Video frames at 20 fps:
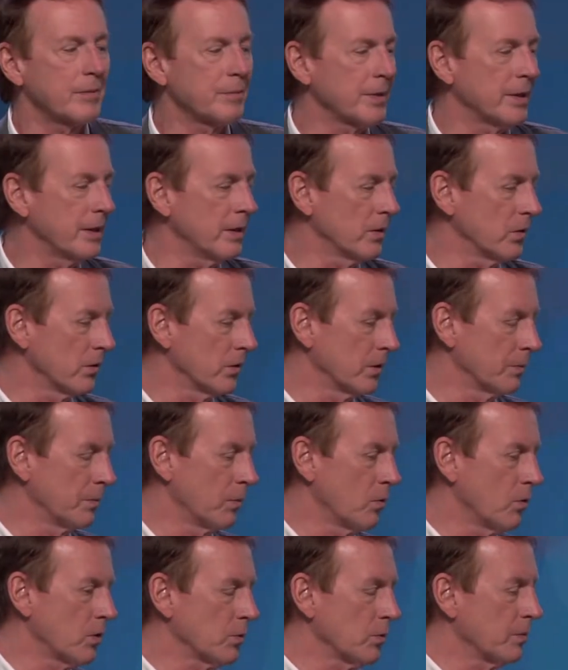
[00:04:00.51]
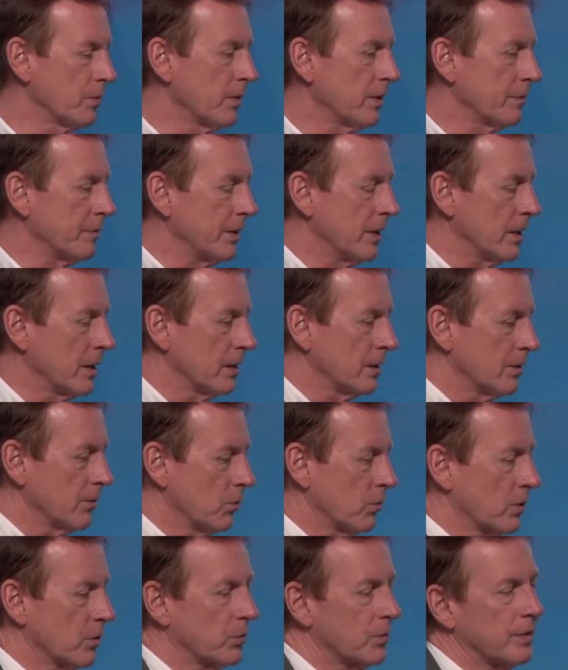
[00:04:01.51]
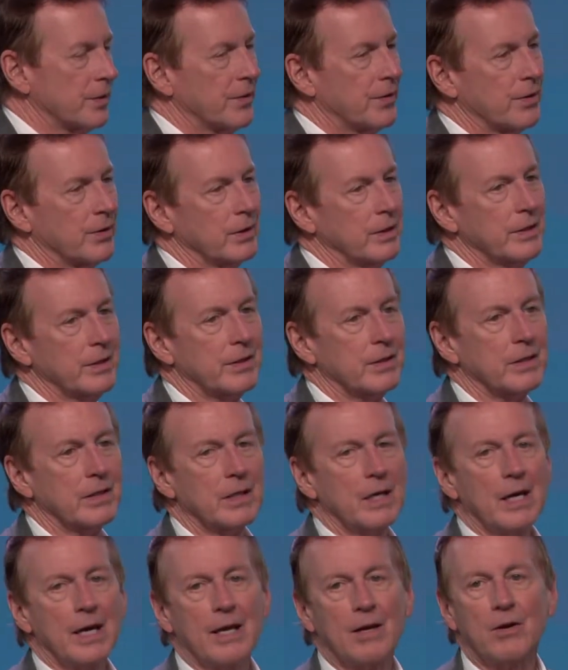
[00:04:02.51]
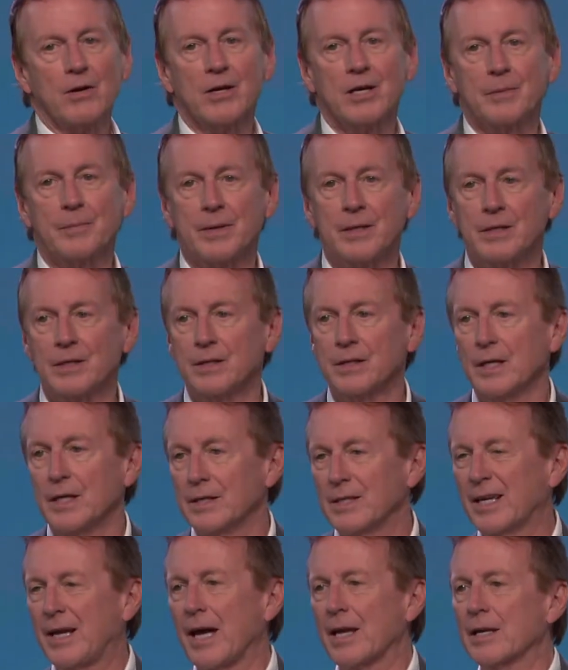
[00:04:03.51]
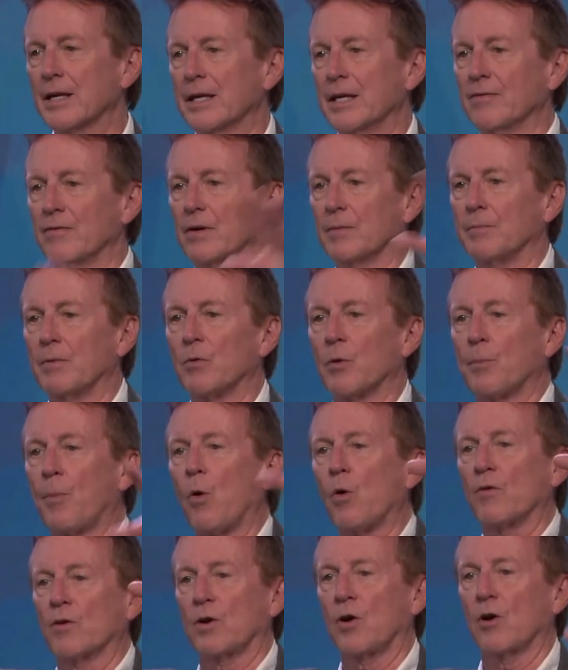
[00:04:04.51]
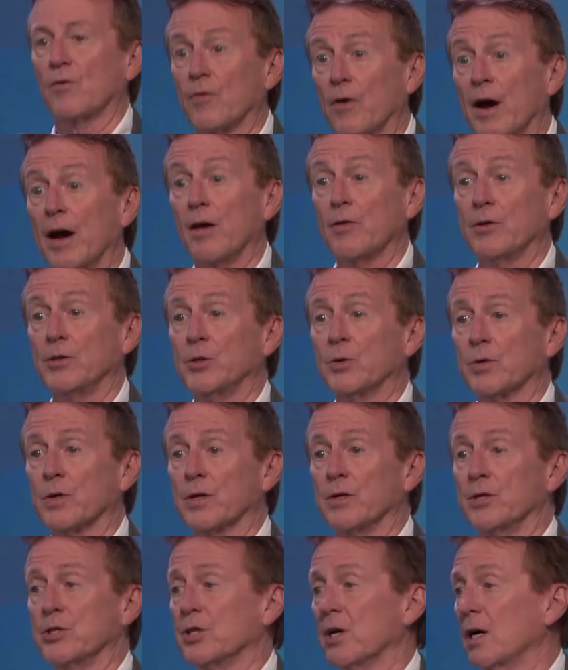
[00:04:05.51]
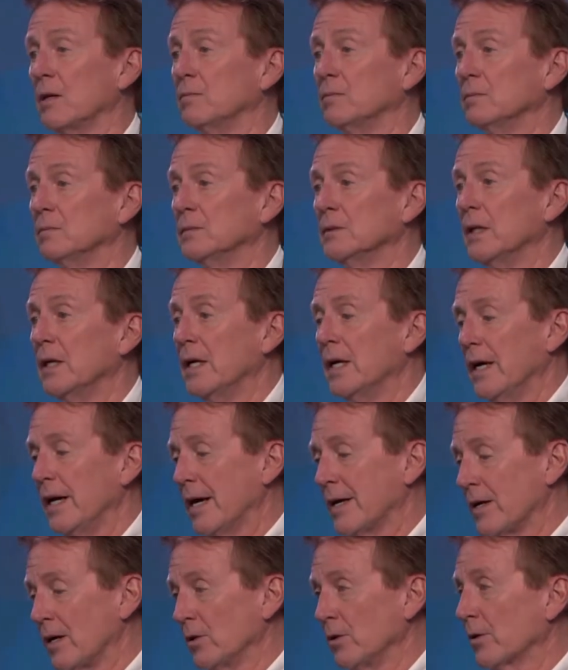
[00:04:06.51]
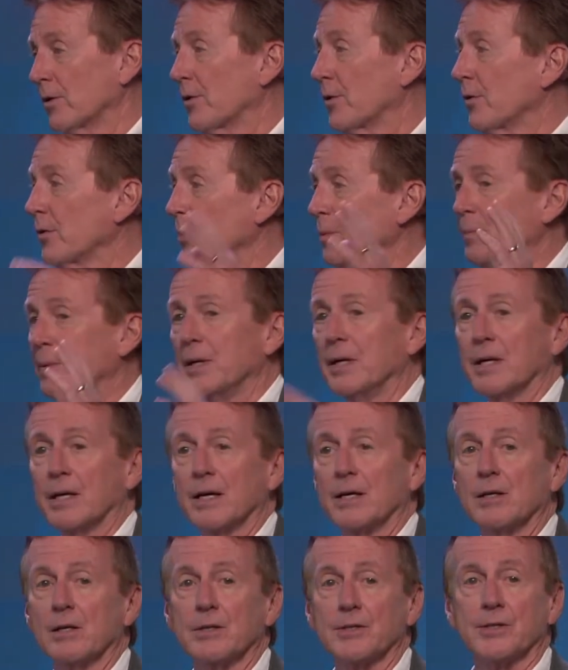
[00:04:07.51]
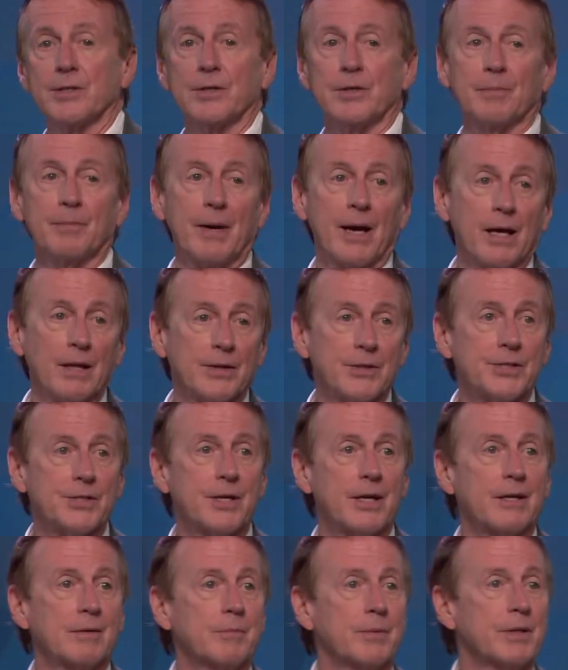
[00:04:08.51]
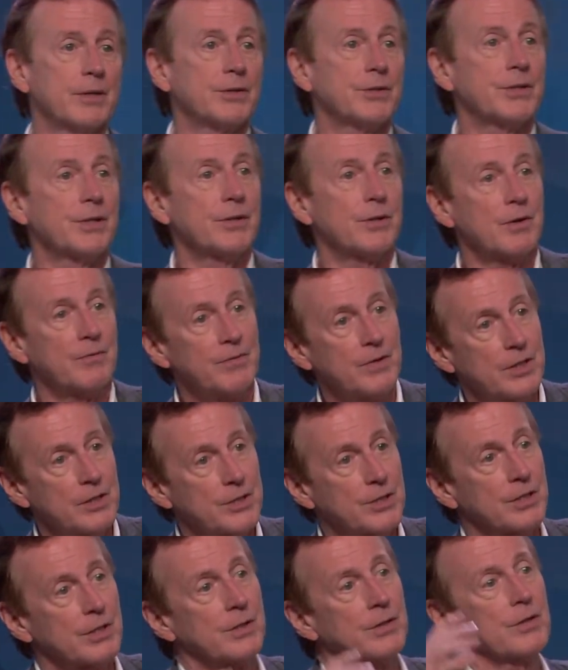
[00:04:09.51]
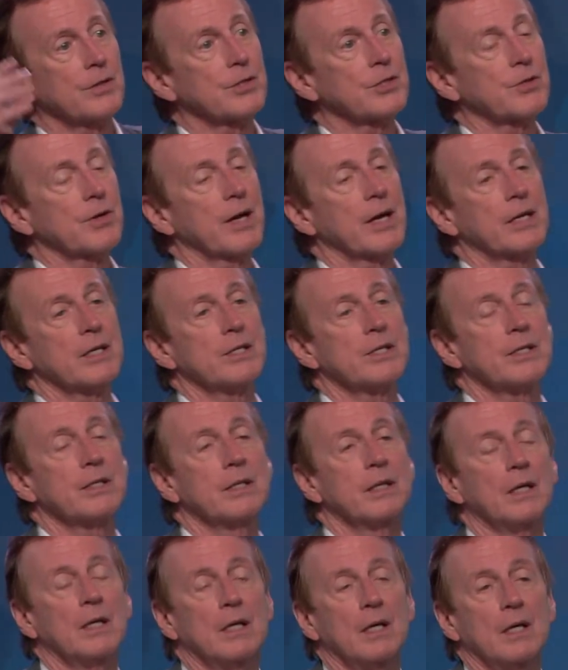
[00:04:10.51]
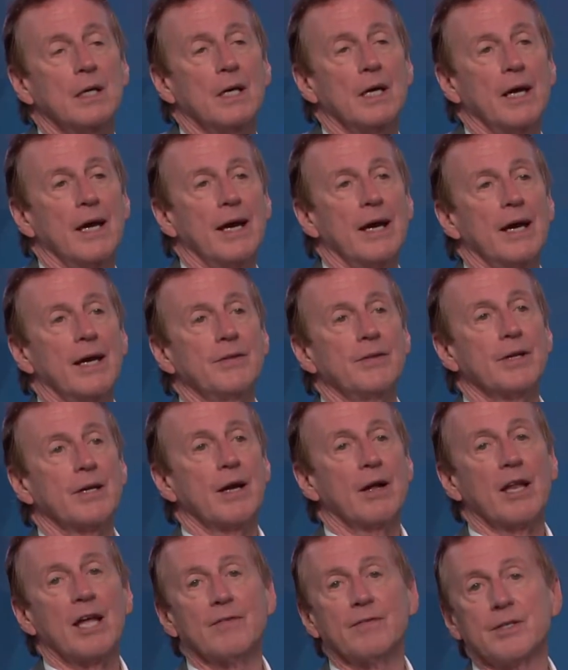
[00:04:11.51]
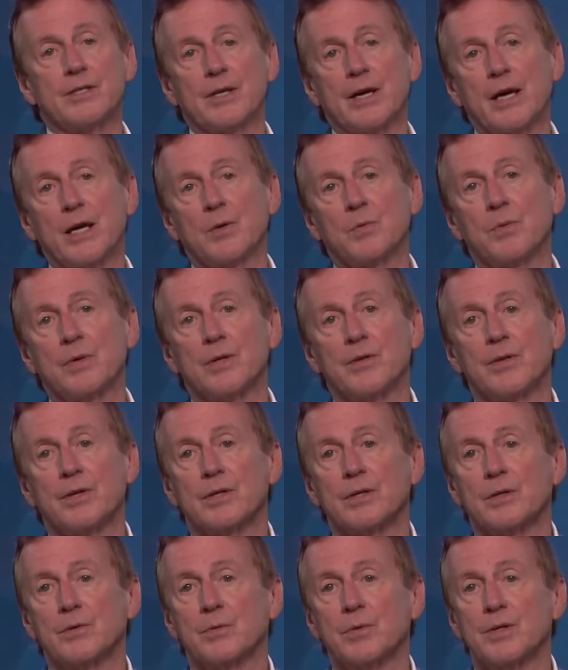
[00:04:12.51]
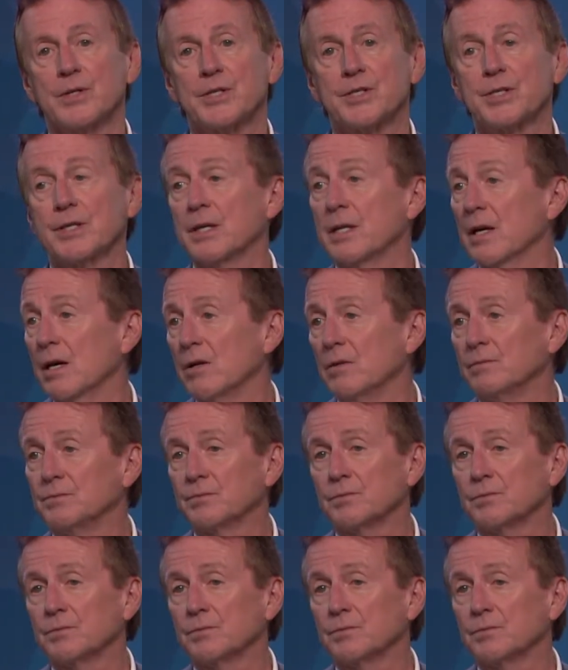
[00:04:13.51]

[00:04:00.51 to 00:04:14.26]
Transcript: me or a board will bring me in to work with their leader. And I'll come in to kind of give a report card for how they're doing in their job. And I'll look through their P&Ls and their balance statements and their vision and their strategy. And then I'll have a day with the CEO.